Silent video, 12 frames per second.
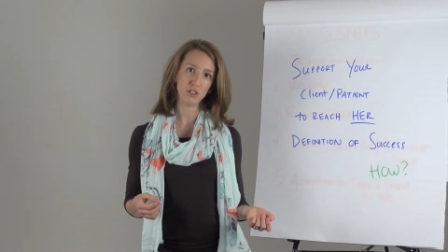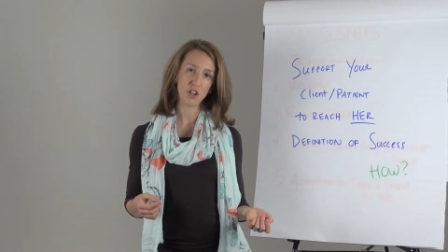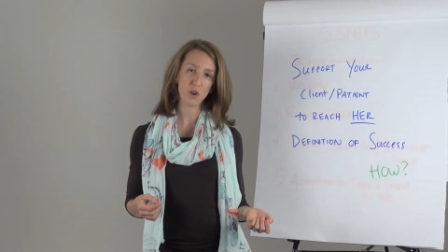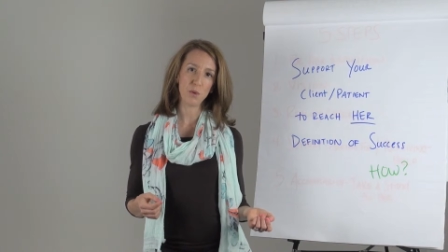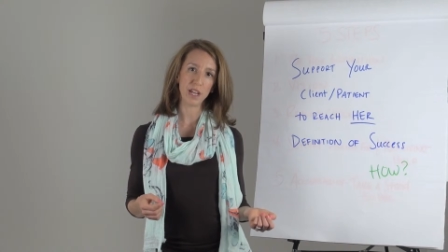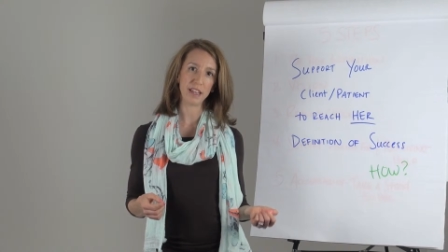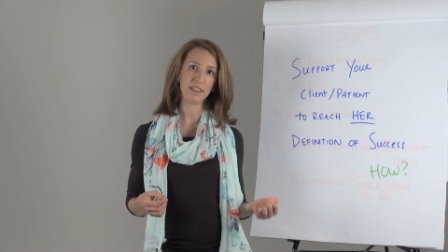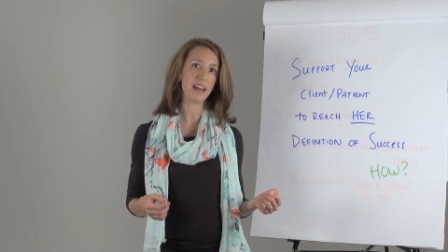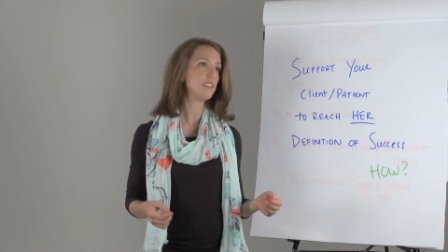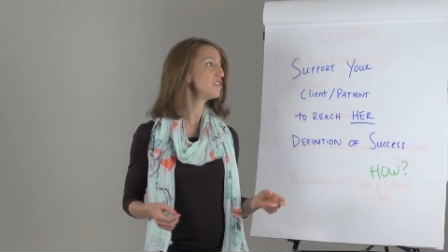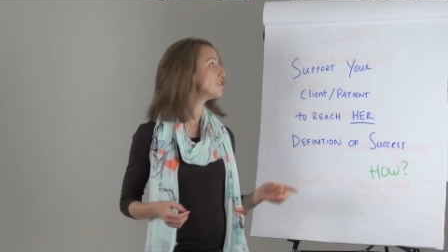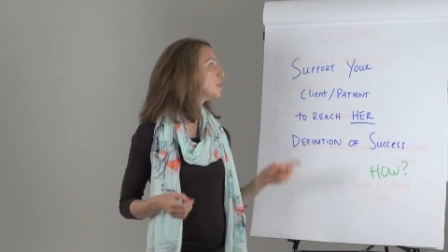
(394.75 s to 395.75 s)
Knowing
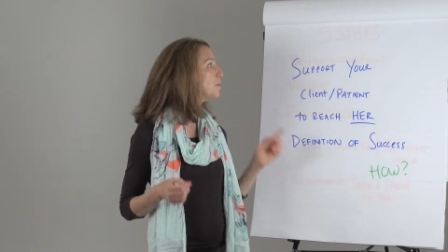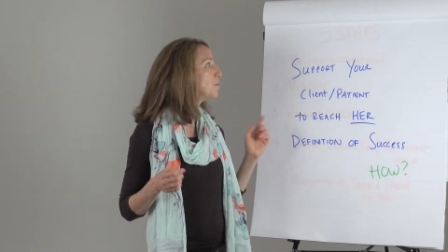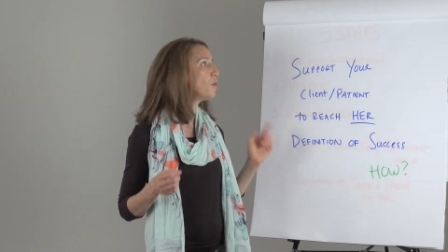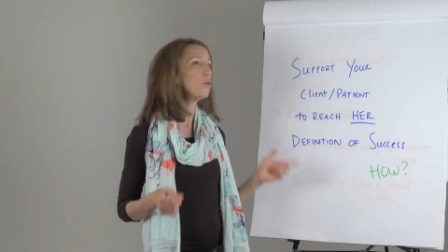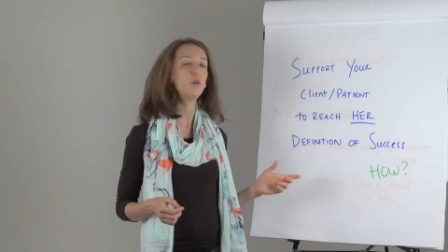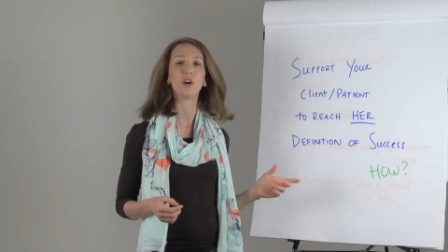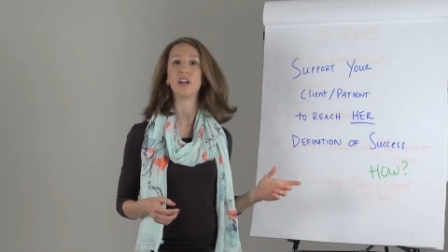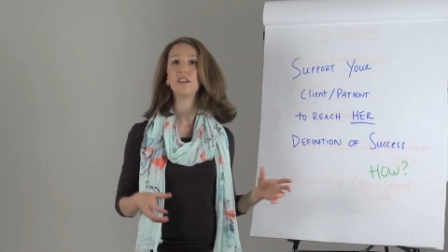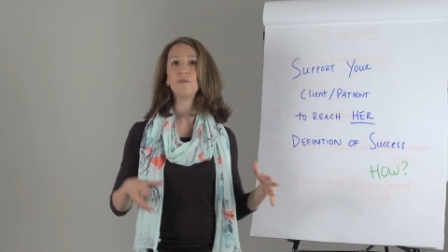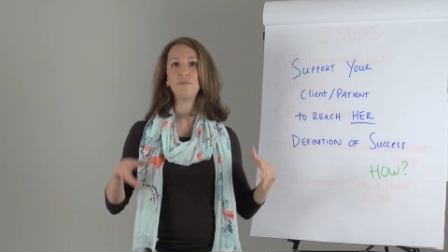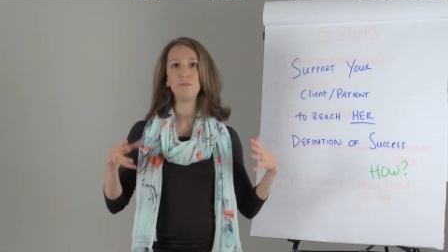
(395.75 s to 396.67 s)
that support